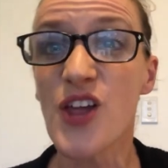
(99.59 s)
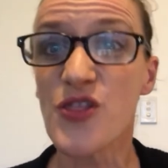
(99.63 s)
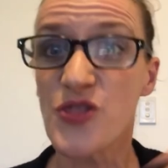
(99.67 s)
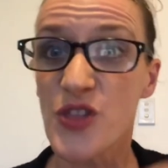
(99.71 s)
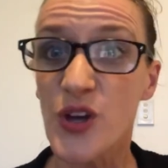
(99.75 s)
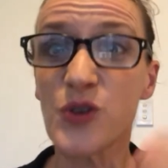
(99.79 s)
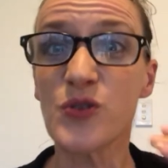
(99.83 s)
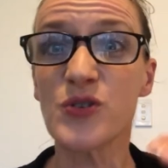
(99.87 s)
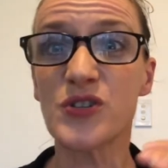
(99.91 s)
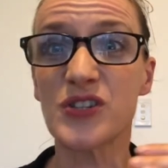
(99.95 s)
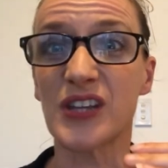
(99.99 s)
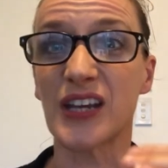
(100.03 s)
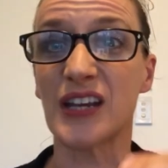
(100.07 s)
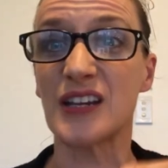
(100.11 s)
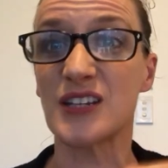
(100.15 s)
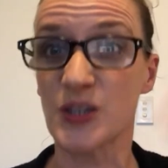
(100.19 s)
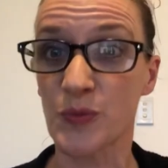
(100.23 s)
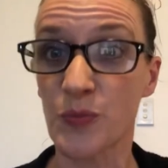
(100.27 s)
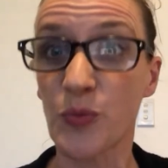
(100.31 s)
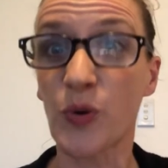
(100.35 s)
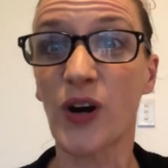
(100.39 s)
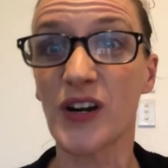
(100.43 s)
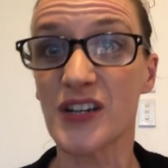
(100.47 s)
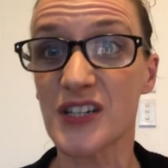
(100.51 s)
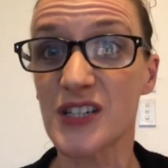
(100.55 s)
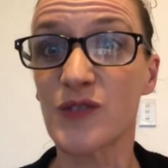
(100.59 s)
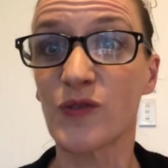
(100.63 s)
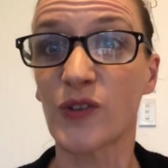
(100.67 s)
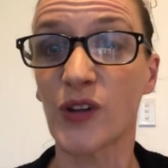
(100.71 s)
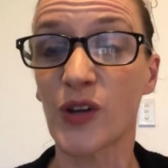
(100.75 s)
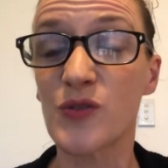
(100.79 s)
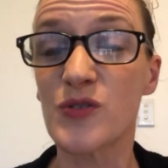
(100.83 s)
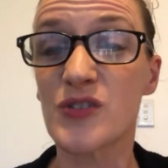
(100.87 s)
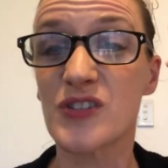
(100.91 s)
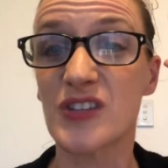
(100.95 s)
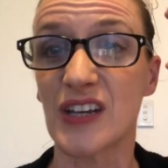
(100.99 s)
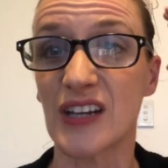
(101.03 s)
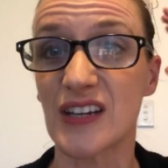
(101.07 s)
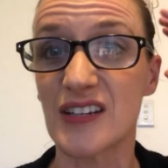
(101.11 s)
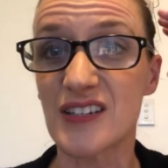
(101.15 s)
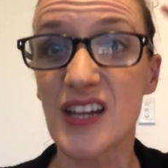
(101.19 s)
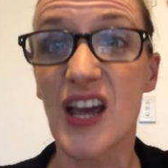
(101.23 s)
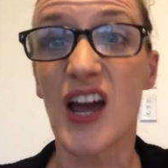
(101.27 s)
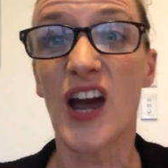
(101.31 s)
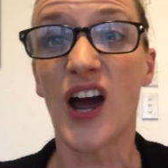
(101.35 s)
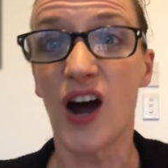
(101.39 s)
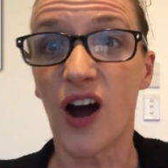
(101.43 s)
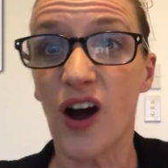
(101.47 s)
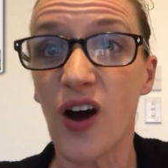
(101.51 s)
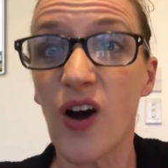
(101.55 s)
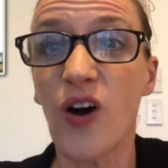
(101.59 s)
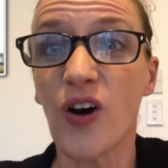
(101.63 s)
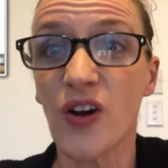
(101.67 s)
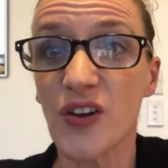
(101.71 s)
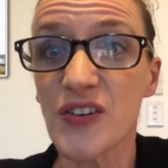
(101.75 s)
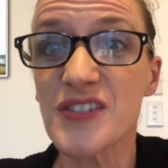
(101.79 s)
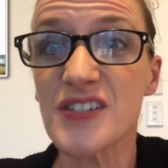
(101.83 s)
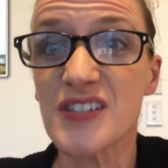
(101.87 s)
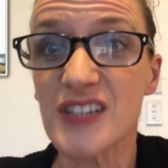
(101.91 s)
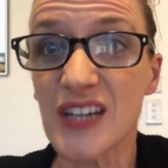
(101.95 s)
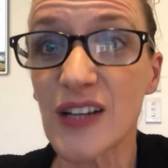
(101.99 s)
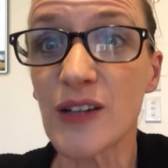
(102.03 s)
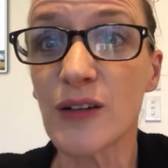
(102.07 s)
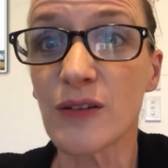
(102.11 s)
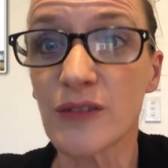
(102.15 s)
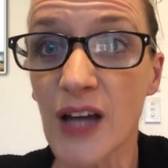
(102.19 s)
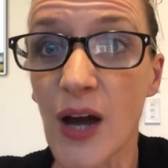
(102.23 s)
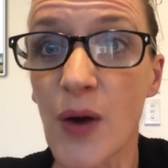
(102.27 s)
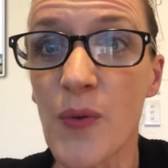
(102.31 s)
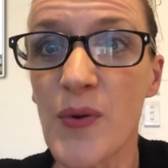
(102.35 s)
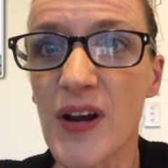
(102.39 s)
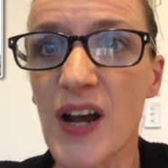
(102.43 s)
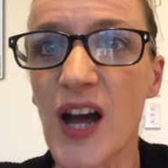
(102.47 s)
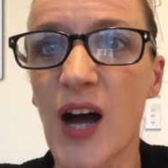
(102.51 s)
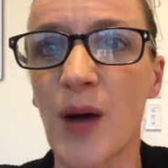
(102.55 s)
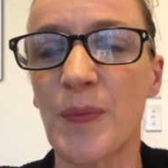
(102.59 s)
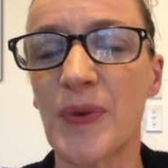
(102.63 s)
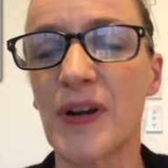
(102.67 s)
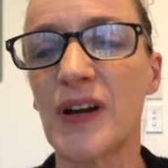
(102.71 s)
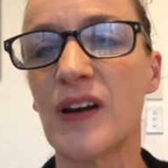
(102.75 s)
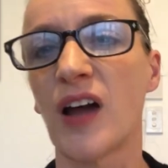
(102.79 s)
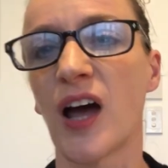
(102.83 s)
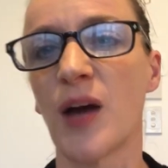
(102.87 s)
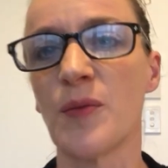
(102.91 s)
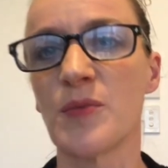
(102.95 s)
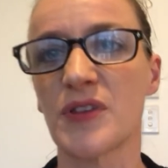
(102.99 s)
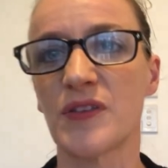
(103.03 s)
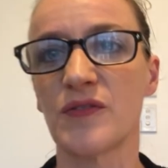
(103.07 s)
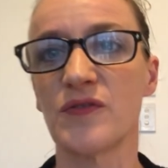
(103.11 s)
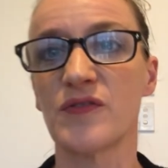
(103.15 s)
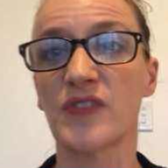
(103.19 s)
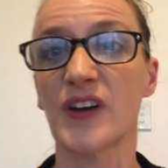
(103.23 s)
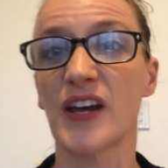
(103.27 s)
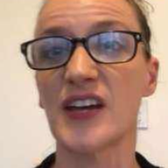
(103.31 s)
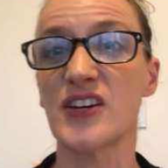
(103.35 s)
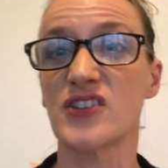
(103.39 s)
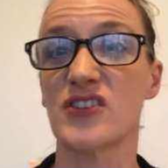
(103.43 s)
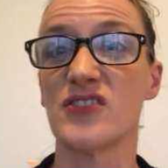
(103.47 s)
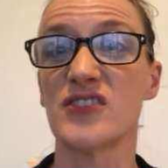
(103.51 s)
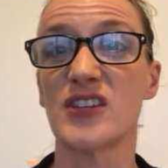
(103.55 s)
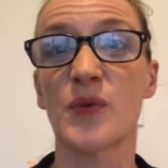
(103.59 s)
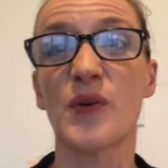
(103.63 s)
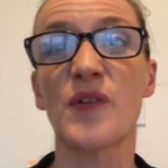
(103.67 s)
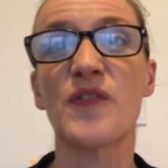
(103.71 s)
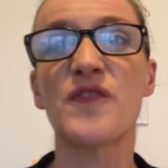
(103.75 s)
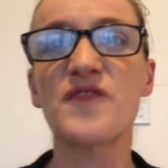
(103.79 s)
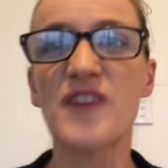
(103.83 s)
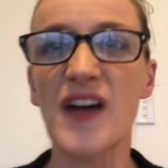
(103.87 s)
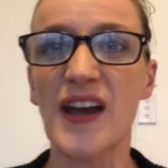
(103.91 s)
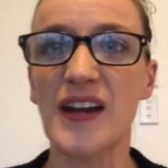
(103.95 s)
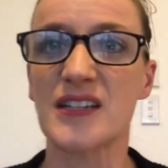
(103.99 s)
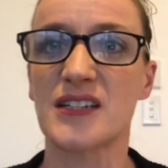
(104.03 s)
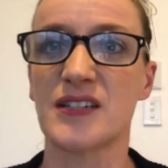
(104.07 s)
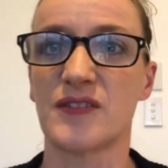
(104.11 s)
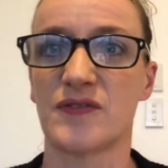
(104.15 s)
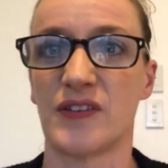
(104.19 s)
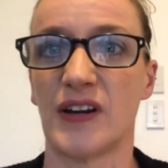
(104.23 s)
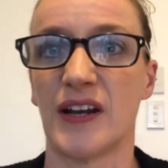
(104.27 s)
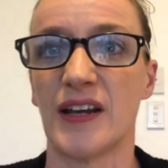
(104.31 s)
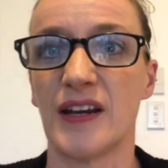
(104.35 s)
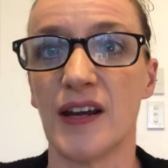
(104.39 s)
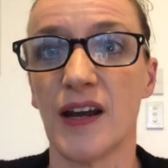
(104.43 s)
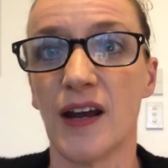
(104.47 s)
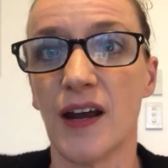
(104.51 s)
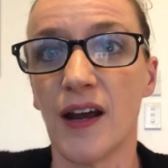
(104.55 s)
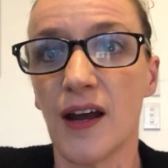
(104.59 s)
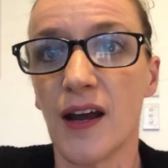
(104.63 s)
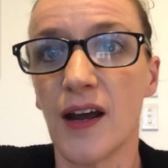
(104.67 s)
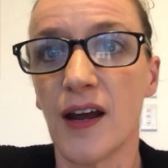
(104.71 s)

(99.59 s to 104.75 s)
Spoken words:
those things, the prices of those things are still going up in line with inflation. So effectively,